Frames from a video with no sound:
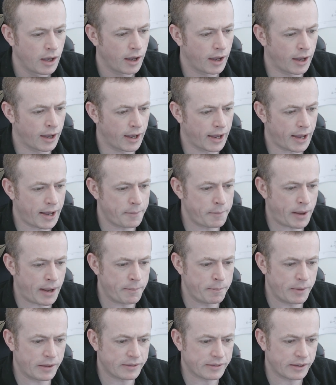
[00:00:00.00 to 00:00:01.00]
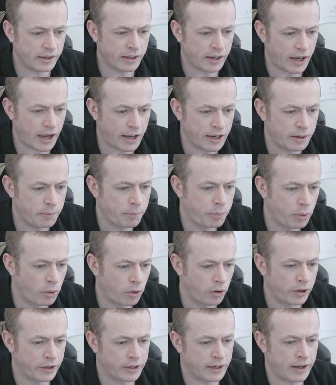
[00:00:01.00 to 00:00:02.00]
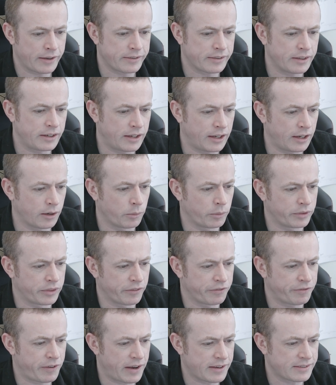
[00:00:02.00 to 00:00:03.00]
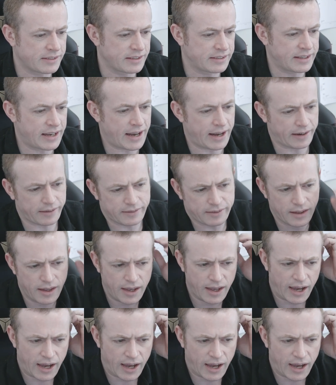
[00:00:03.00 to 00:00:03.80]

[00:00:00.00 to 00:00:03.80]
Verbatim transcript: Uh, am I missing an important lesson here with the fast attacks?